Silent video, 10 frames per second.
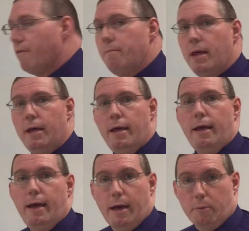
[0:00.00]
them.
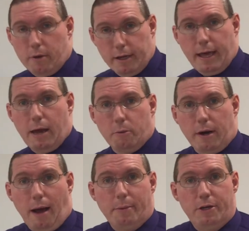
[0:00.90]
And again,
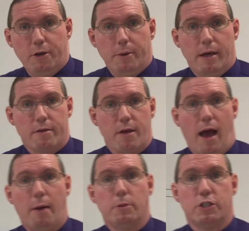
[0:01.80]
what I would do is
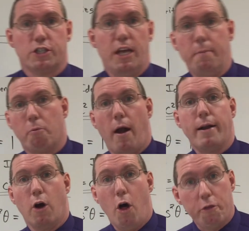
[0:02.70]
I would just keep
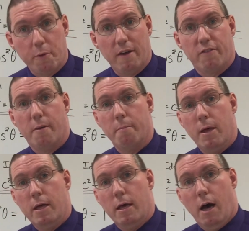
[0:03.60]
writing all 3 of them
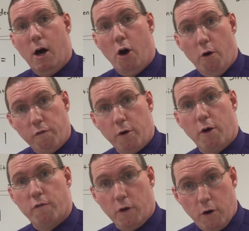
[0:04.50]
over and
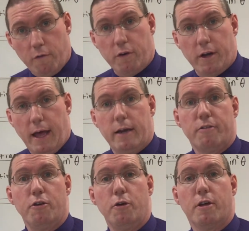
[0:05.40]
over and over again
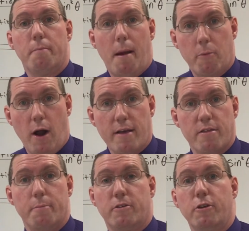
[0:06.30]
until you can memorize
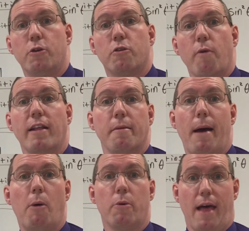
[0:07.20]
them, until you can write them
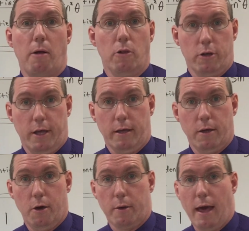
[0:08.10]
out without looking,
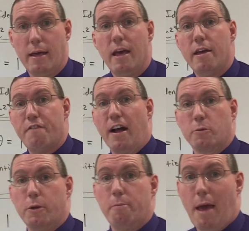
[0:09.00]
okay? In
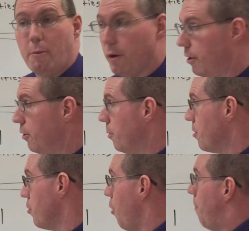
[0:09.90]
fact, what you may want to do
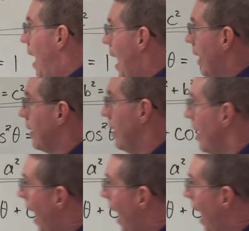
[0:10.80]
is go back and